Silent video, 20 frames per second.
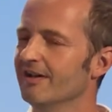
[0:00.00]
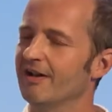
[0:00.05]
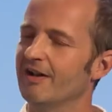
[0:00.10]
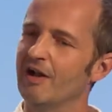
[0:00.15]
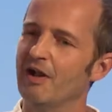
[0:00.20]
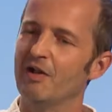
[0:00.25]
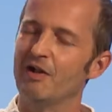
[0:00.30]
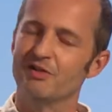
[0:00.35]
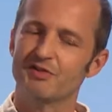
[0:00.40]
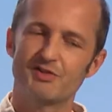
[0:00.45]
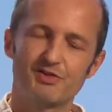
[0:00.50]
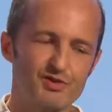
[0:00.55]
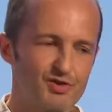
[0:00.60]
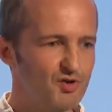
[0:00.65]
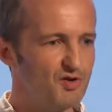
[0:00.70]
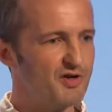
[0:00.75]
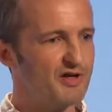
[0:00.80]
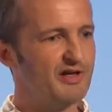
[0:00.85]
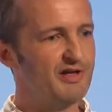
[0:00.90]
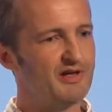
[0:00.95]
uh,
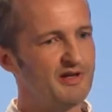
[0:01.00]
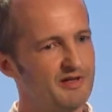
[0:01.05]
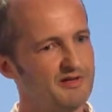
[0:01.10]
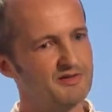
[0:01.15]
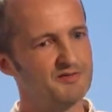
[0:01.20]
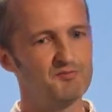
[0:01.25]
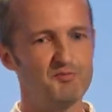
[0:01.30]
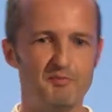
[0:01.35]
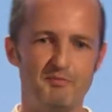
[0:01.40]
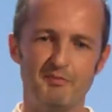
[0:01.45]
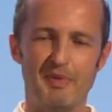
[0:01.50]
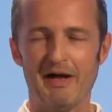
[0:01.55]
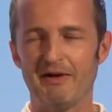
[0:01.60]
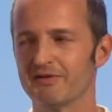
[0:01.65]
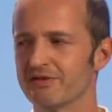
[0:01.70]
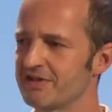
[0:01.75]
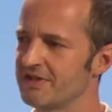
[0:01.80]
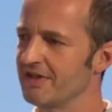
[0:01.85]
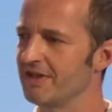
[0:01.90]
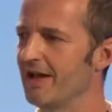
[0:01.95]
talking and
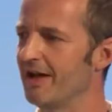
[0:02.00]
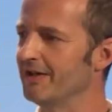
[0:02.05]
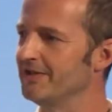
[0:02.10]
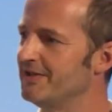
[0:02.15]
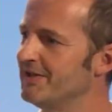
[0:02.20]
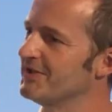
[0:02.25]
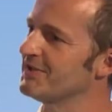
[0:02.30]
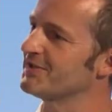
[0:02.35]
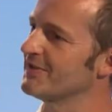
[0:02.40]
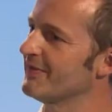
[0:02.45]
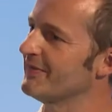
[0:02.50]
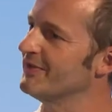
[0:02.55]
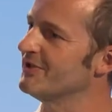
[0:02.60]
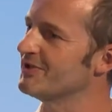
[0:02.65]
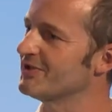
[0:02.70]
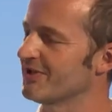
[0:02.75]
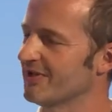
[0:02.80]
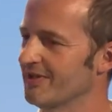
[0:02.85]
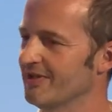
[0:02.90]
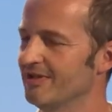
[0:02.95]
bouncing ideas off
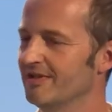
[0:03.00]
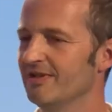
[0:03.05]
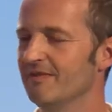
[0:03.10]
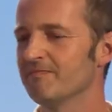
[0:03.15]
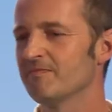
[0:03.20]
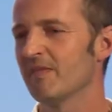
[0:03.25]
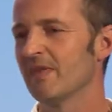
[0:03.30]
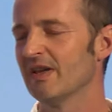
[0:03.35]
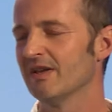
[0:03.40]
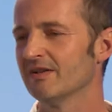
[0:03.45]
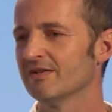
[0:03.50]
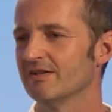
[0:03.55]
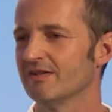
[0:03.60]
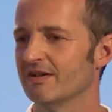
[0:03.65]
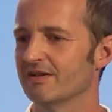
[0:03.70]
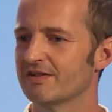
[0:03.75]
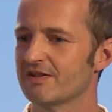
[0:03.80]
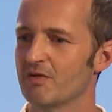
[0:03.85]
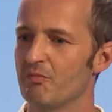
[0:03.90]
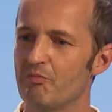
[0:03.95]
each other
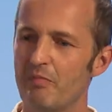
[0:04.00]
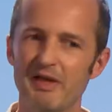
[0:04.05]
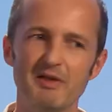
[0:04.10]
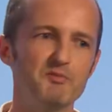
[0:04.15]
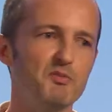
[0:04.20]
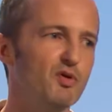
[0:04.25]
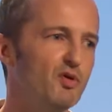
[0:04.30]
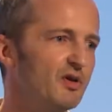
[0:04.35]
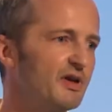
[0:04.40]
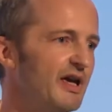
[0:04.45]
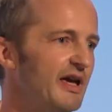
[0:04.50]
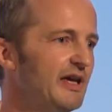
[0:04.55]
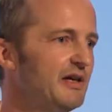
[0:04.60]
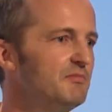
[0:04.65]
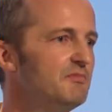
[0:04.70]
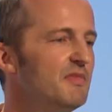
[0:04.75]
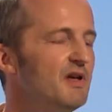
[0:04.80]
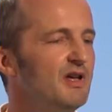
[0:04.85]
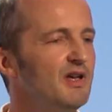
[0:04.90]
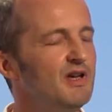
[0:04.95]
like some pinball
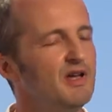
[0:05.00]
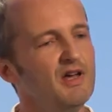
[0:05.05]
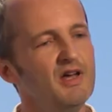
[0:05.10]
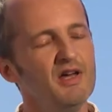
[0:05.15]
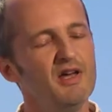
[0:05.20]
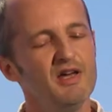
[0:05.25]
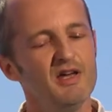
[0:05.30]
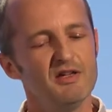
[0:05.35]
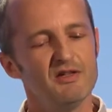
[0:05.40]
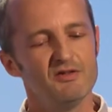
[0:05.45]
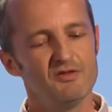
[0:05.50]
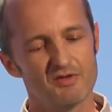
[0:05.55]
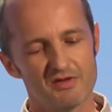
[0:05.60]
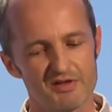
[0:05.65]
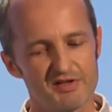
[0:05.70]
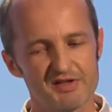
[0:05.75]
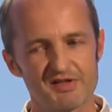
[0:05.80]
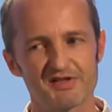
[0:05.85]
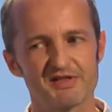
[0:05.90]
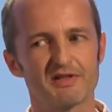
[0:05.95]
game, you
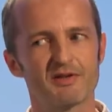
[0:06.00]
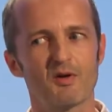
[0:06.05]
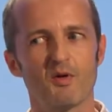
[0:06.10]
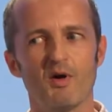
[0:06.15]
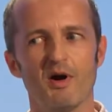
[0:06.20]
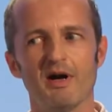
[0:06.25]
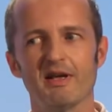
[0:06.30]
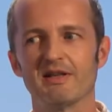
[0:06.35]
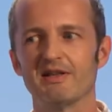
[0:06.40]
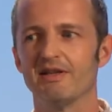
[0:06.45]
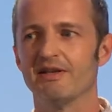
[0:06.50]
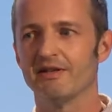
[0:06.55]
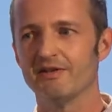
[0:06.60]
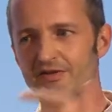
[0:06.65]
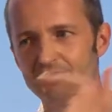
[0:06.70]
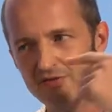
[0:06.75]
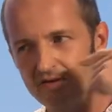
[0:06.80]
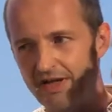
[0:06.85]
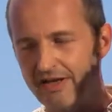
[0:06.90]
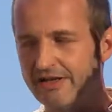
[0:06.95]
can just sit quietly
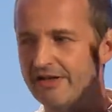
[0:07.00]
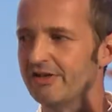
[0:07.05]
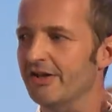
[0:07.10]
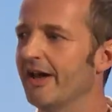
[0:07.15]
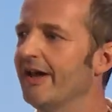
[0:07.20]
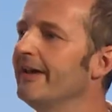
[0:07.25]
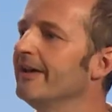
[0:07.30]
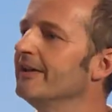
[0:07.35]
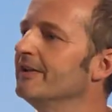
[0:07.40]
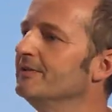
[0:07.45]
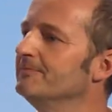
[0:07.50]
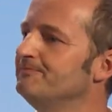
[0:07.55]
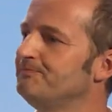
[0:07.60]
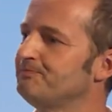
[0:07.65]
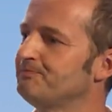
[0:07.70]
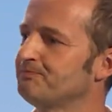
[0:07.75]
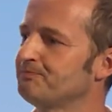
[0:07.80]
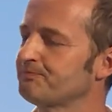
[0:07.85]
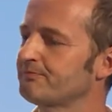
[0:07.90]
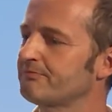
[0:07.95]
and do that in your head.
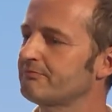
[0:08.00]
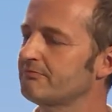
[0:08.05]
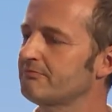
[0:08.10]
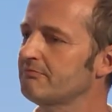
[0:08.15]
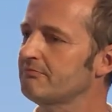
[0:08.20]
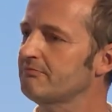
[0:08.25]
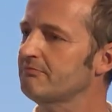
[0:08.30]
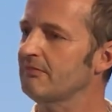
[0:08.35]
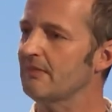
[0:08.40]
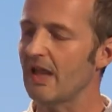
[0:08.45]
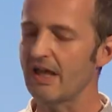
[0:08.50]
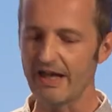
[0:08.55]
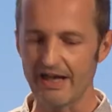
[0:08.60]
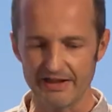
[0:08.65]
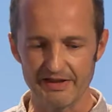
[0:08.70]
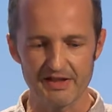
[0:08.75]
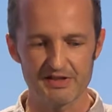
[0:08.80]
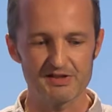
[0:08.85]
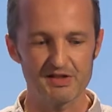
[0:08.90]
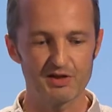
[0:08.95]

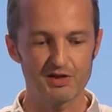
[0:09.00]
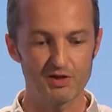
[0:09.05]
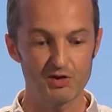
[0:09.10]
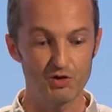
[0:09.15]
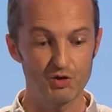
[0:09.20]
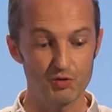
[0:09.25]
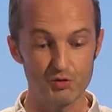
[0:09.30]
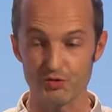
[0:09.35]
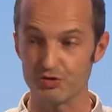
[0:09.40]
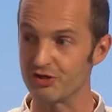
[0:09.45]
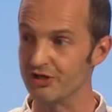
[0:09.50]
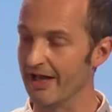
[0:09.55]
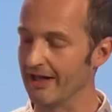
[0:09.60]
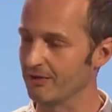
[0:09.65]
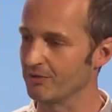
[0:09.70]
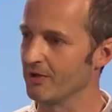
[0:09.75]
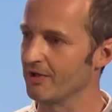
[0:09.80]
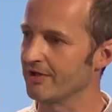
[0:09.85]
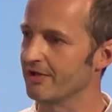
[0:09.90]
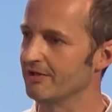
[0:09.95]
And there's a huge
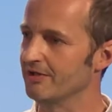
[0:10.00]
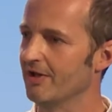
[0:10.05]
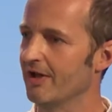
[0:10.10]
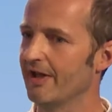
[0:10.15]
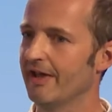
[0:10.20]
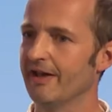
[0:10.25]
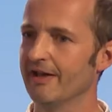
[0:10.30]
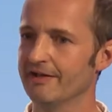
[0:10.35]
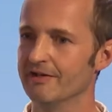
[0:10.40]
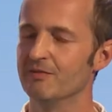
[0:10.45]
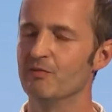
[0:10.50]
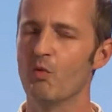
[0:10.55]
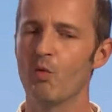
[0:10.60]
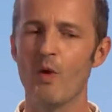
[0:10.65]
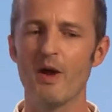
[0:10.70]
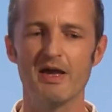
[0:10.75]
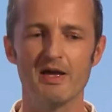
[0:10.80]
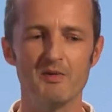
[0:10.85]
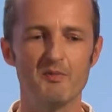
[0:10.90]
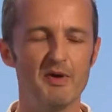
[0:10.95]
network in your head,
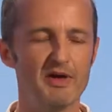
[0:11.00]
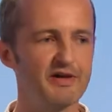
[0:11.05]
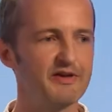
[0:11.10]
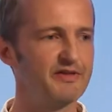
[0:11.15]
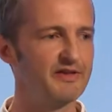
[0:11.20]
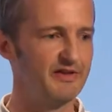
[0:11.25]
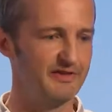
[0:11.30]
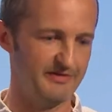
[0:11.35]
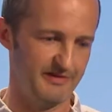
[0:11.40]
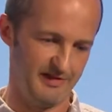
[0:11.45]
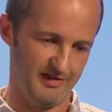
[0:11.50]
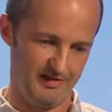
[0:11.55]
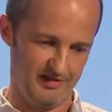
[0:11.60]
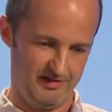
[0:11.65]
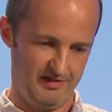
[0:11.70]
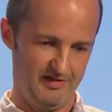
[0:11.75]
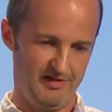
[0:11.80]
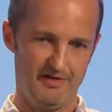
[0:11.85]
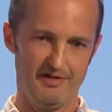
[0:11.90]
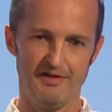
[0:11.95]
way bigger than
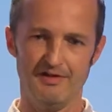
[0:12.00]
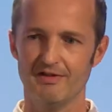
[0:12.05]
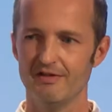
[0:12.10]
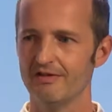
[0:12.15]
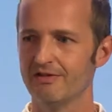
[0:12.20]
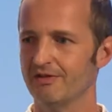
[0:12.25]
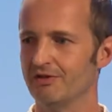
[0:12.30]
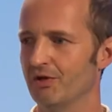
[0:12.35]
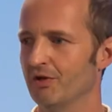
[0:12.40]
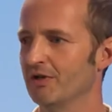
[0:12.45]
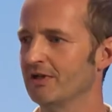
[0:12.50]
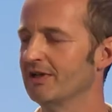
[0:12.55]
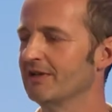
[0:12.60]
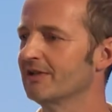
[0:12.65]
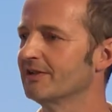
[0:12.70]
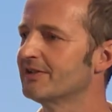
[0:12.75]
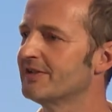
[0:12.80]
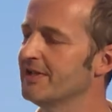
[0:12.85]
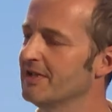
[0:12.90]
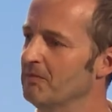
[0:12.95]
the, you know, a
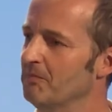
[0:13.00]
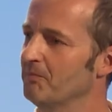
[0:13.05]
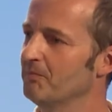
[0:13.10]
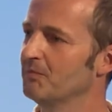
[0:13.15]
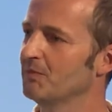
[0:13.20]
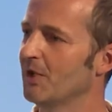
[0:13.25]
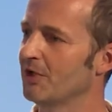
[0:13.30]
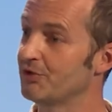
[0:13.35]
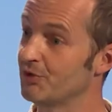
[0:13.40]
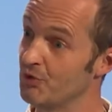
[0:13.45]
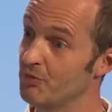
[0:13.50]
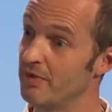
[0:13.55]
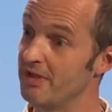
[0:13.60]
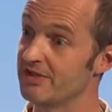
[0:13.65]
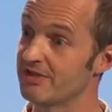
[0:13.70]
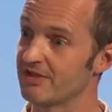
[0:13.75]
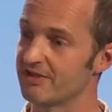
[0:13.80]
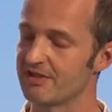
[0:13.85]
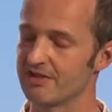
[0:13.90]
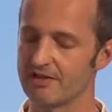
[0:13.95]
little team, a two
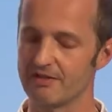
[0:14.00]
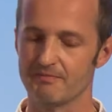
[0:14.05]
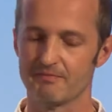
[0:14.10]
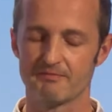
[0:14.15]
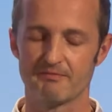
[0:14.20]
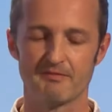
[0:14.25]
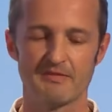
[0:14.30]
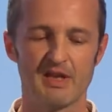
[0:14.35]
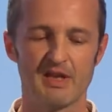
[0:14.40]
pizza team.